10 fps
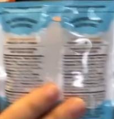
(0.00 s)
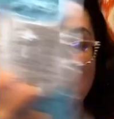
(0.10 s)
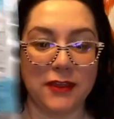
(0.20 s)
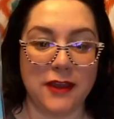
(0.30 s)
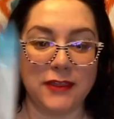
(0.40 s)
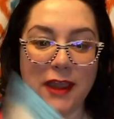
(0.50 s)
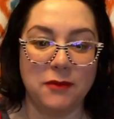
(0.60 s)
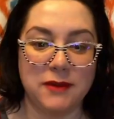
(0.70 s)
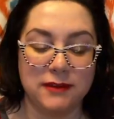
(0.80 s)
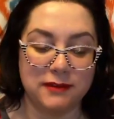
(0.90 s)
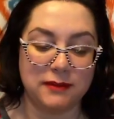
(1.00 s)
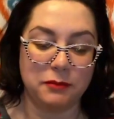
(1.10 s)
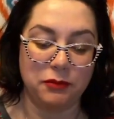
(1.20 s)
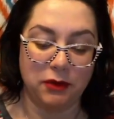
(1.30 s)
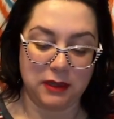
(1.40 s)
I thought that was
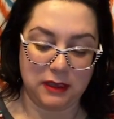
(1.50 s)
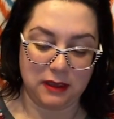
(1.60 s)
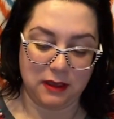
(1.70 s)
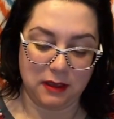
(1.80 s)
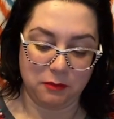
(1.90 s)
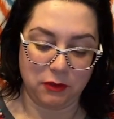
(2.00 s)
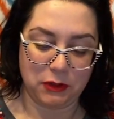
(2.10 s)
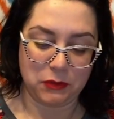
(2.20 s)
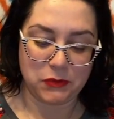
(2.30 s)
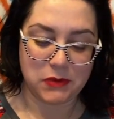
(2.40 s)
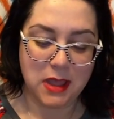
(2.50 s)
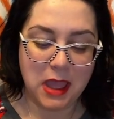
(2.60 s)
pretty cool.